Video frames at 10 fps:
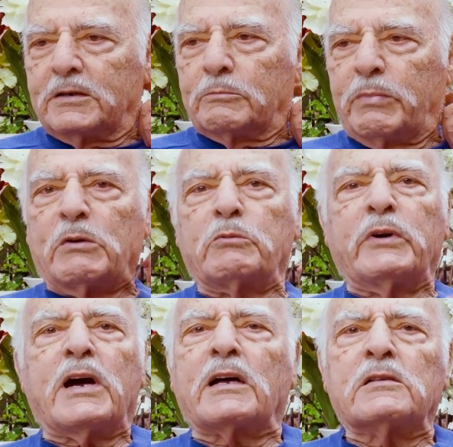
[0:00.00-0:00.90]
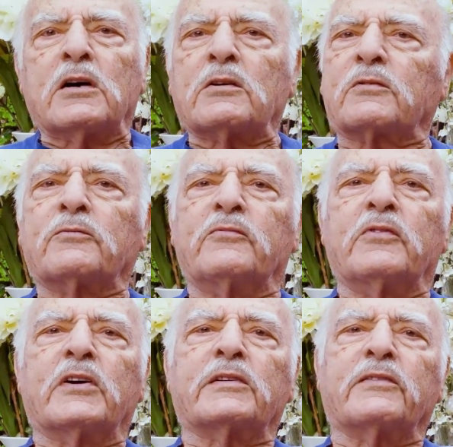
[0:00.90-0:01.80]
But we got along
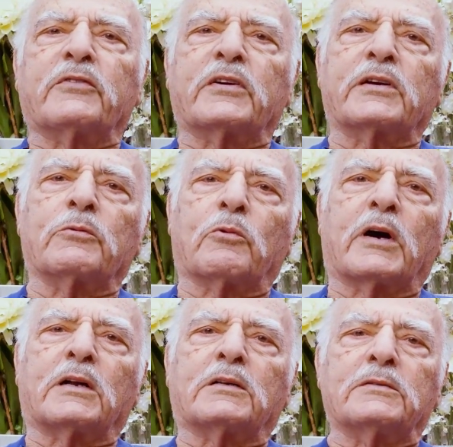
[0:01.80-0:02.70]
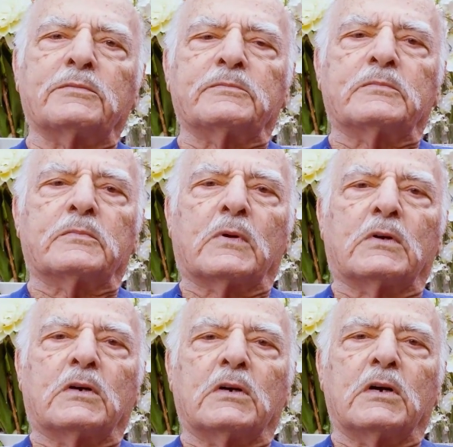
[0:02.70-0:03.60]
very, very well
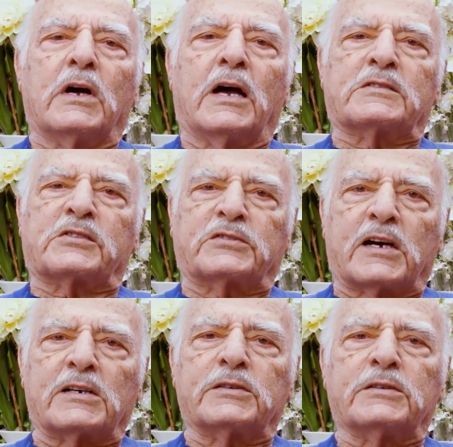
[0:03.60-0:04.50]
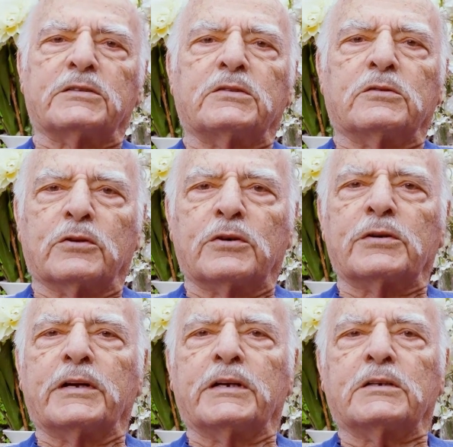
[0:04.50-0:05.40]
and started
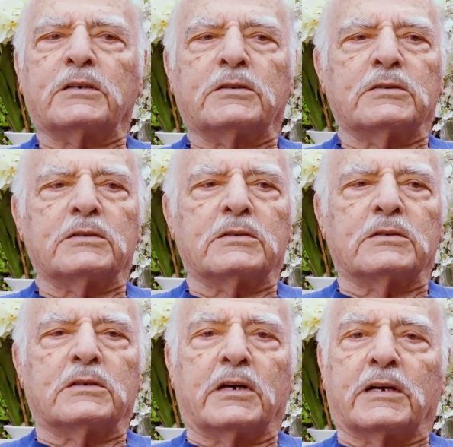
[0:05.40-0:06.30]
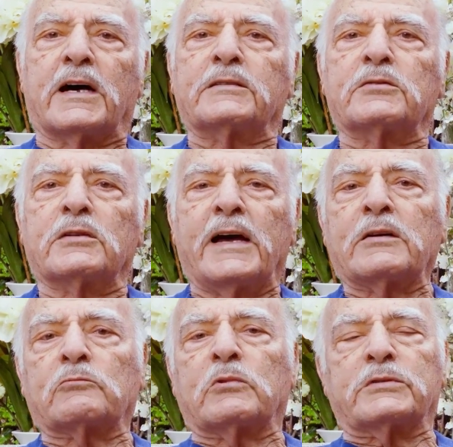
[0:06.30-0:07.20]
learning another
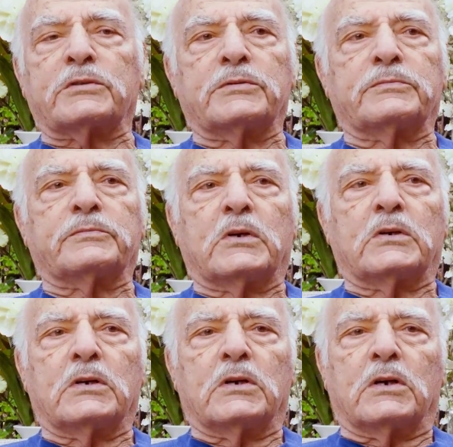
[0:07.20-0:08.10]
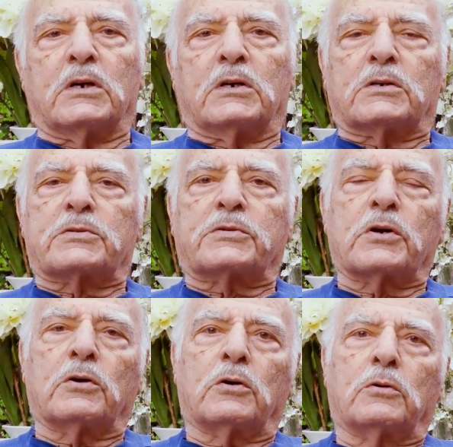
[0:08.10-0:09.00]
language.
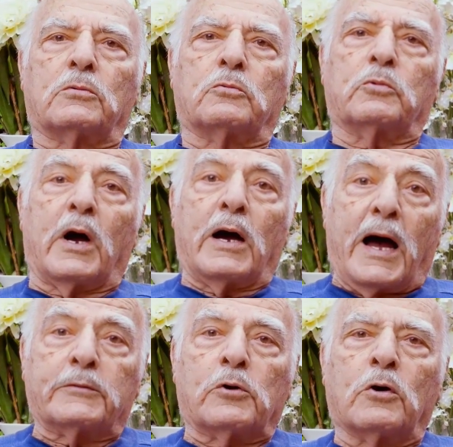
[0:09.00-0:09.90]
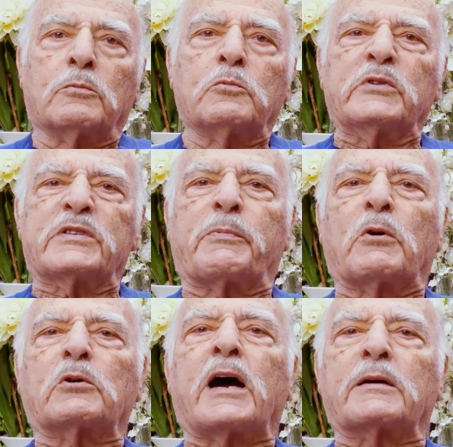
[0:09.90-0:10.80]
So at home we
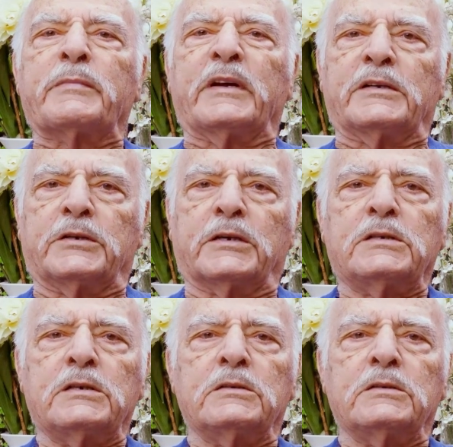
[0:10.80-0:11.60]
spoke Armenian,